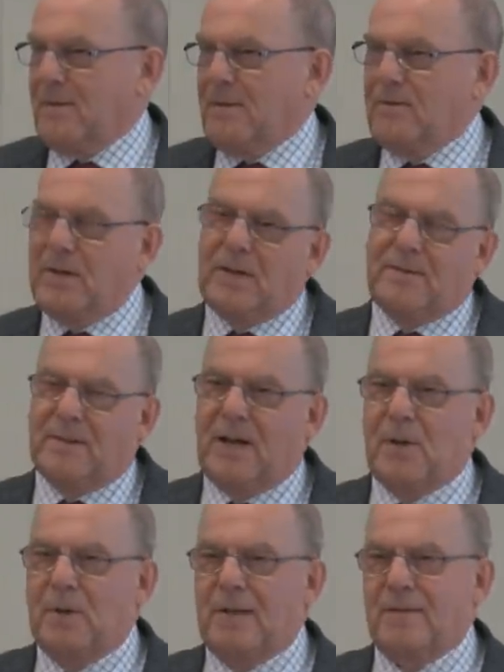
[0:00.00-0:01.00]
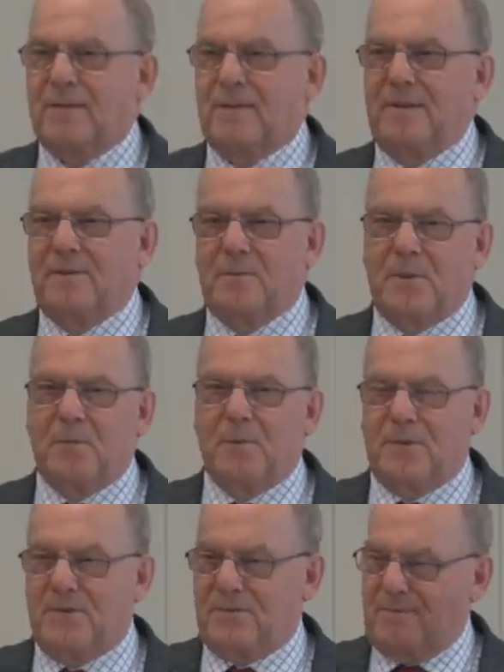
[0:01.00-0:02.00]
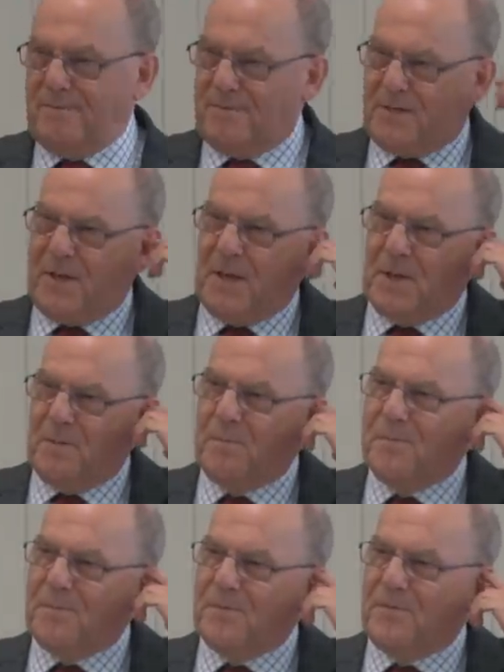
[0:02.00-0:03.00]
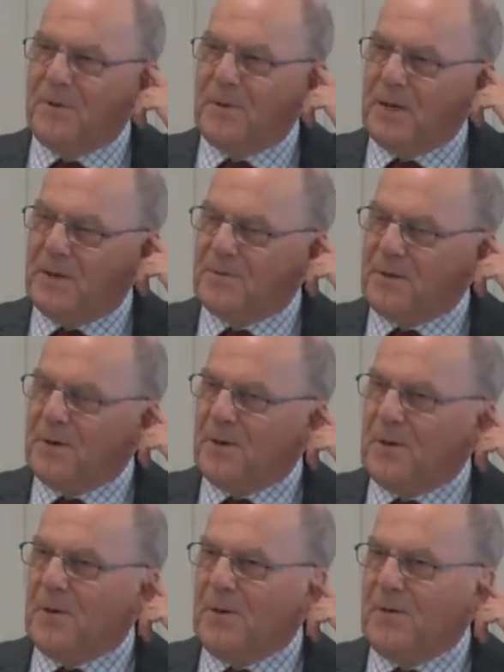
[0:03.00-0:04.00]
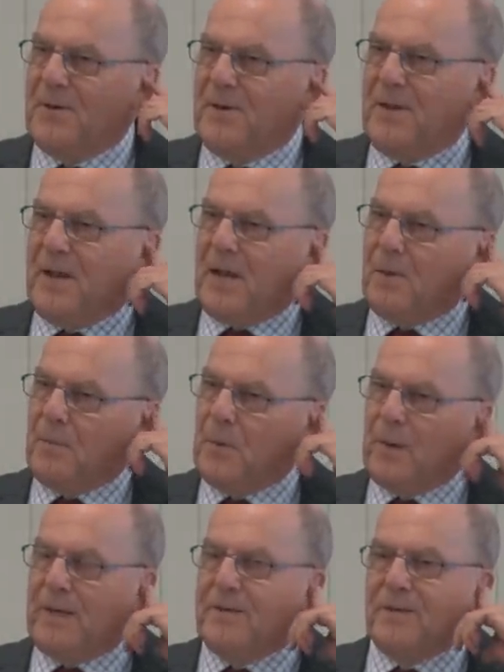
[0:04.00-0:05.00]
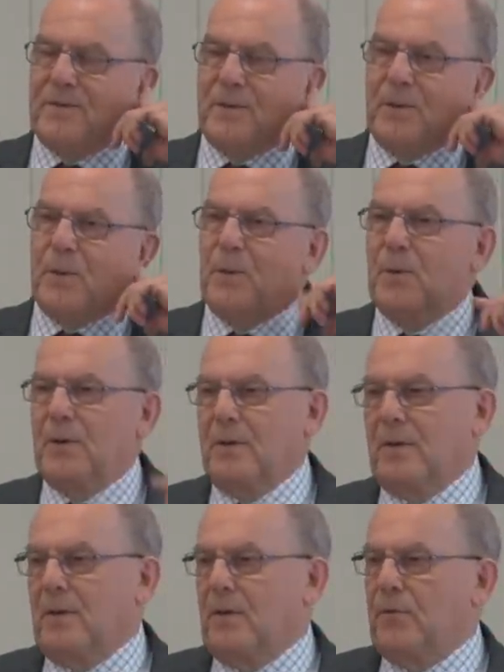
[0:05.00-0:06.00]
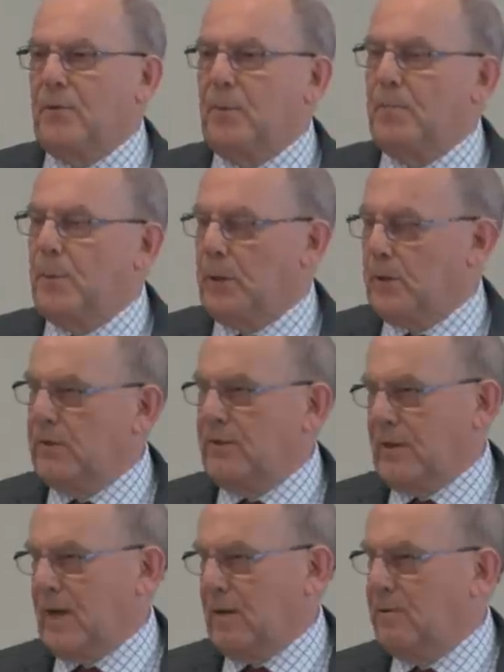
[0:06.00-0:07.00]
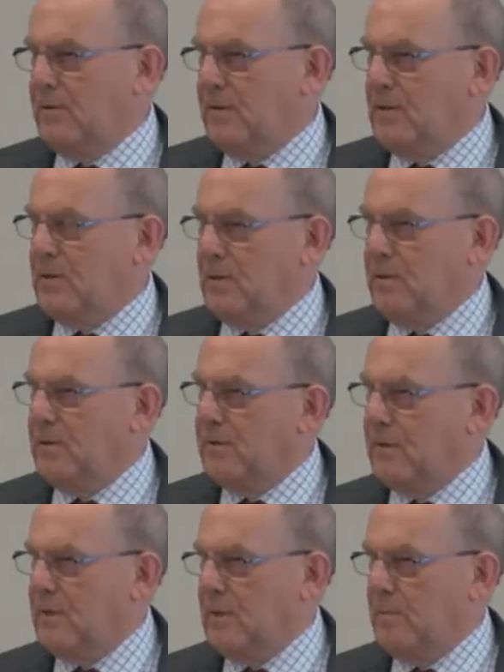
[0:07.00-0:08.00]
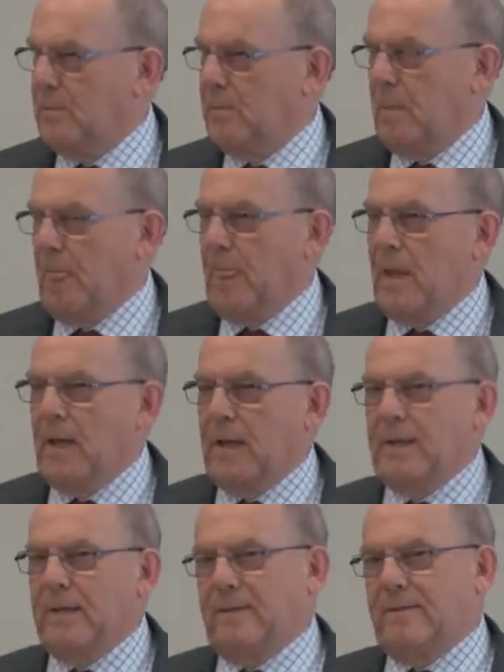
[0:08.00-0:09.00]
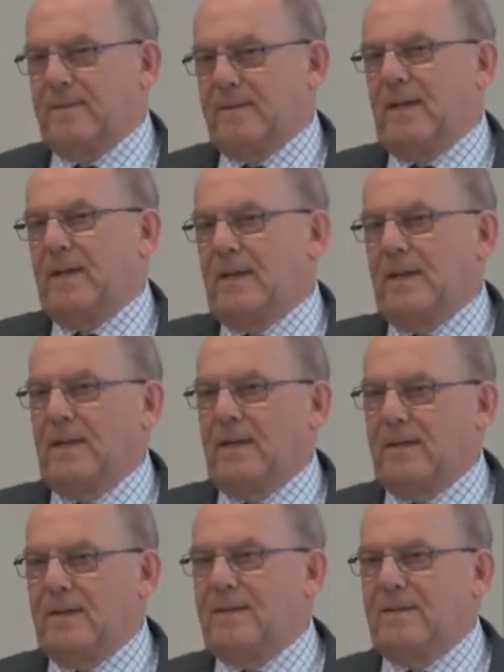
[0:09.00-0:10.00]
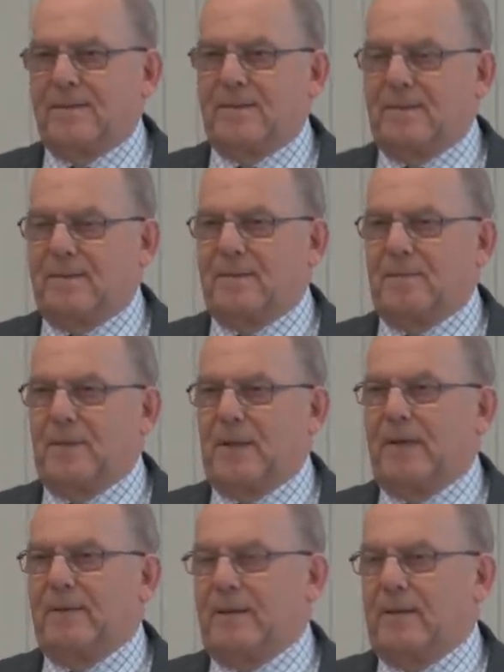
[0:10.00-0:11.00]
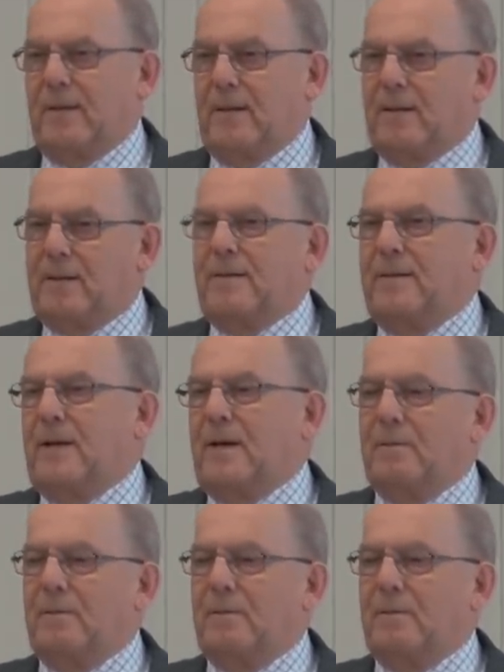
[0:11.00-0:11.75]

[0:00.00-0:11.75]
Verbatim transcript: Janice and I went to Israel with Jacob a few years ago, and we went to the burnt house in Jerusalem. And you can see this place, and this guy